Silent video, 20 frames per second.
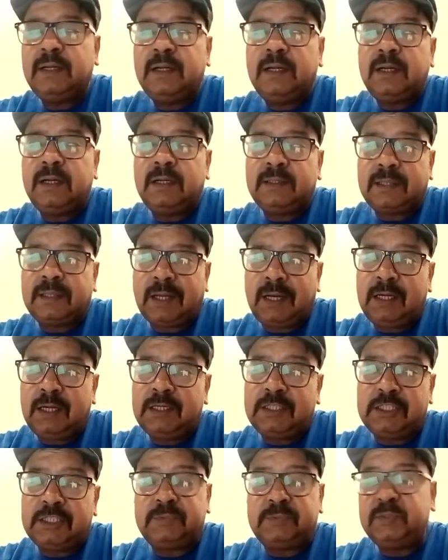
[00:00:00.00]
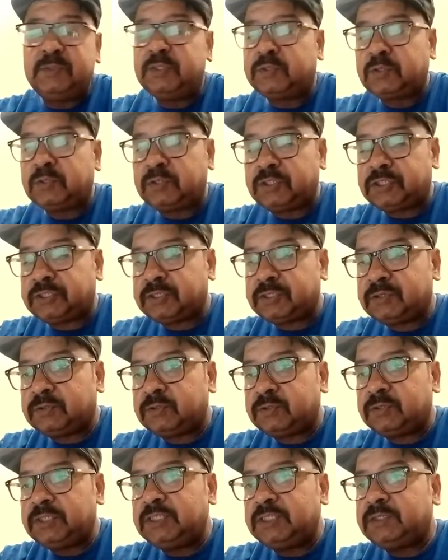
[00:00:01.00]
the dispute resolution.
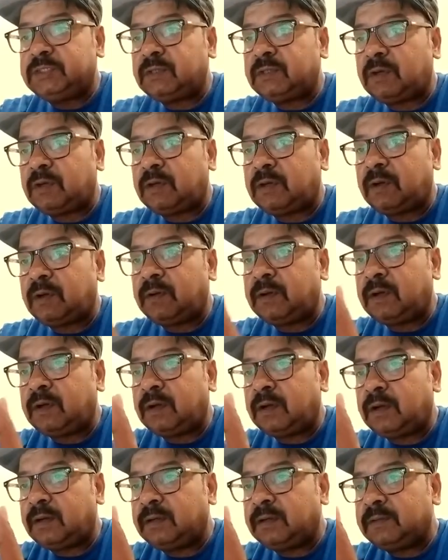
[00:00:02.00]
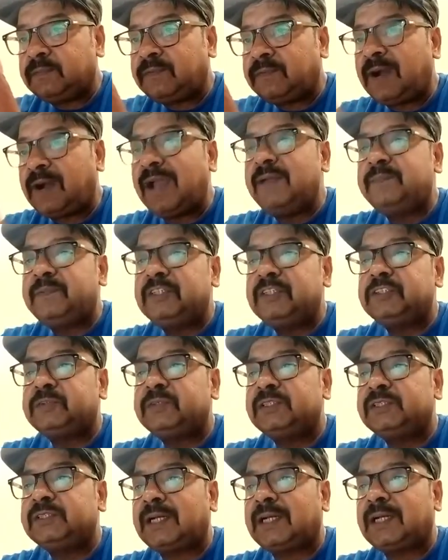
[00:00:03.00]
So these five
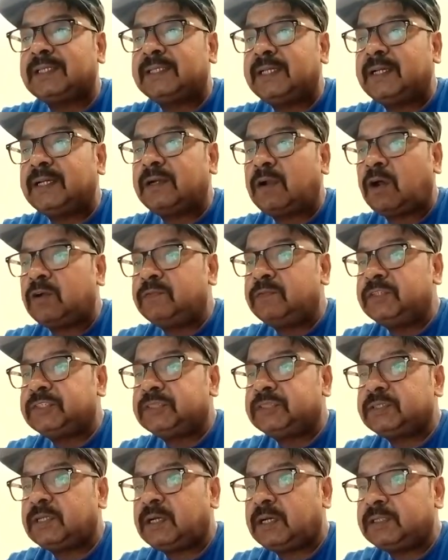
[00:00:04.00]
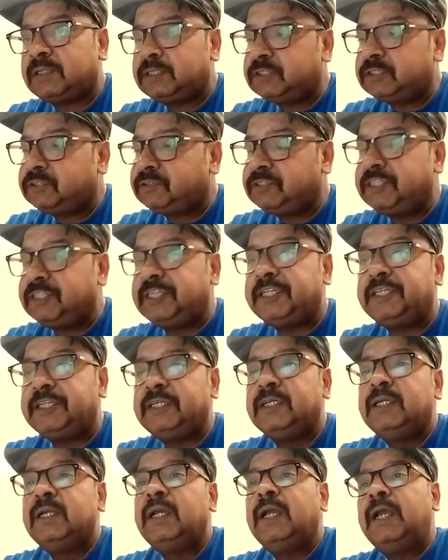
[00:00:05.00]
principles are there on which this treaty
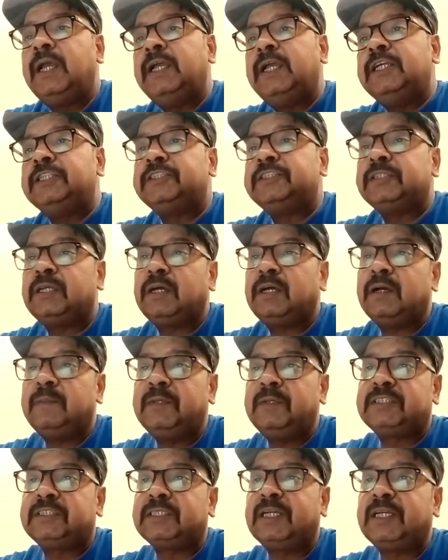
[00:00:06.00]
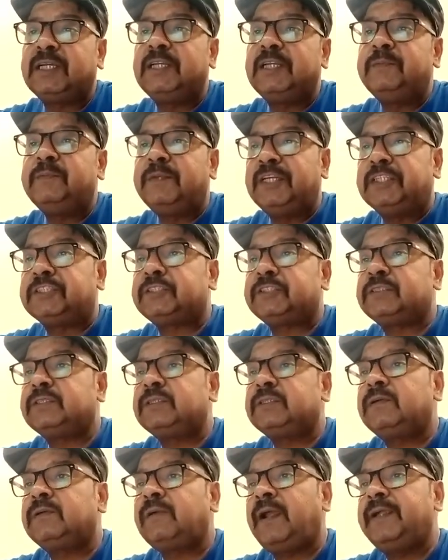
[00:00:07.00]
is basically based,
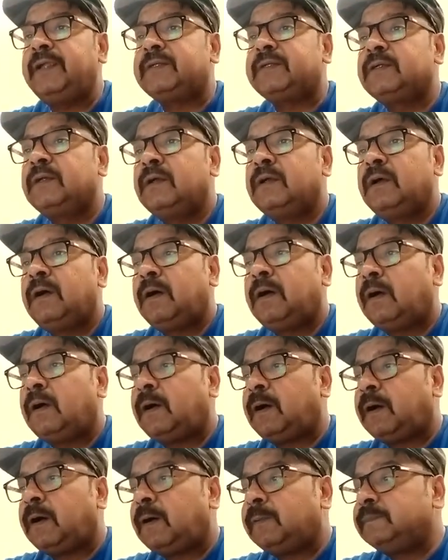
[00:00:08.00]
right? Uh,